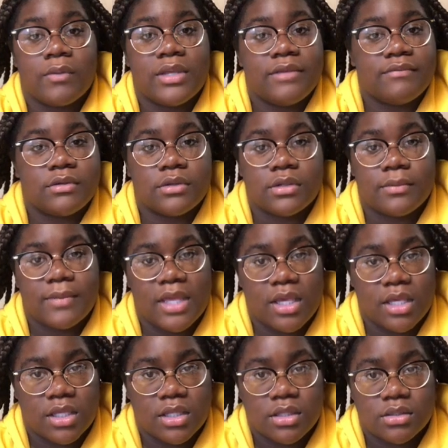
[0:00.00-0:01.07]
even going to make
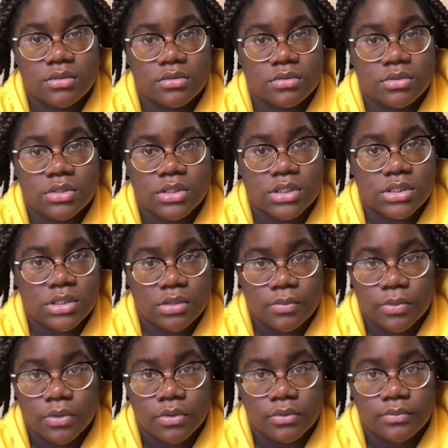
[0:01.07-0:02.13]
it to
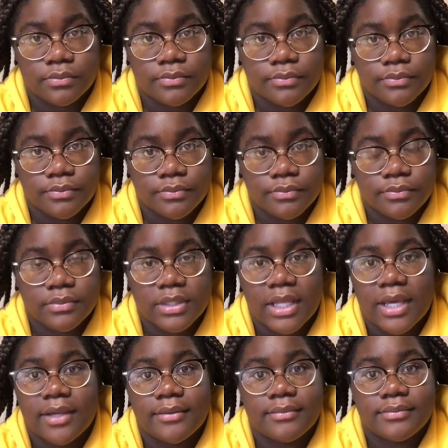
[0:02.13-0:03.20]
December?
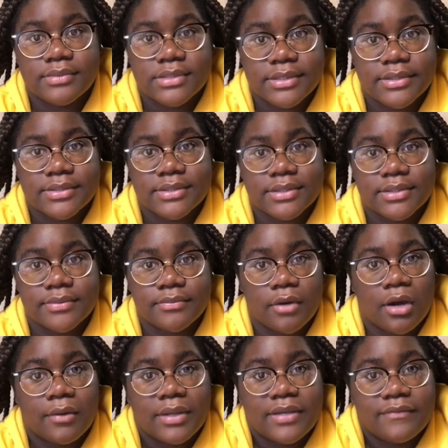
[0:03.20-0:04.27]
Like, seriously,
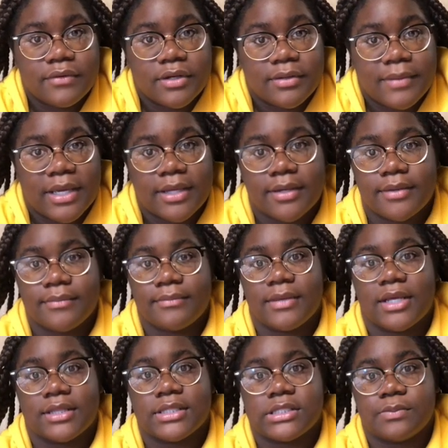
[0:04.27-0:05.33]
are we even going to make it
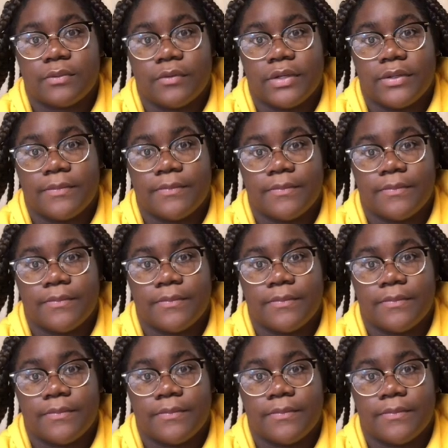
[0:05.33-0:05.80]
at this point?